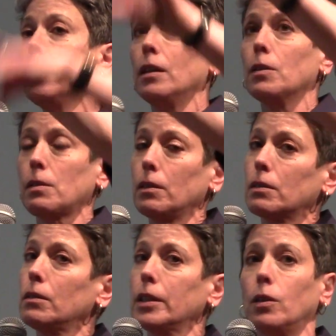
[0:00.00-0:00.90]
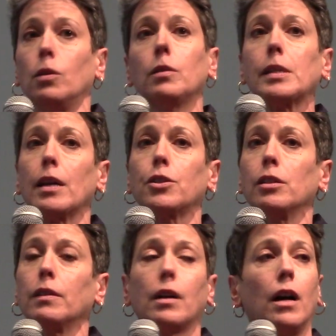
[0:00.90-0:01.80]
There is literally a whole
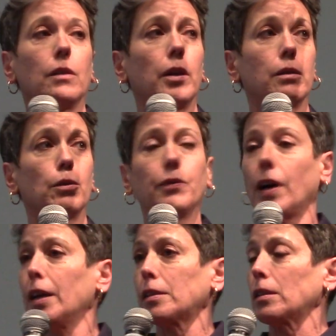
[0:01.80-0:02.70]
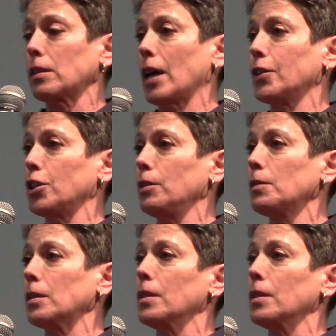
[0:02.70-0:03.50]
section in the Colorado Revised Statutes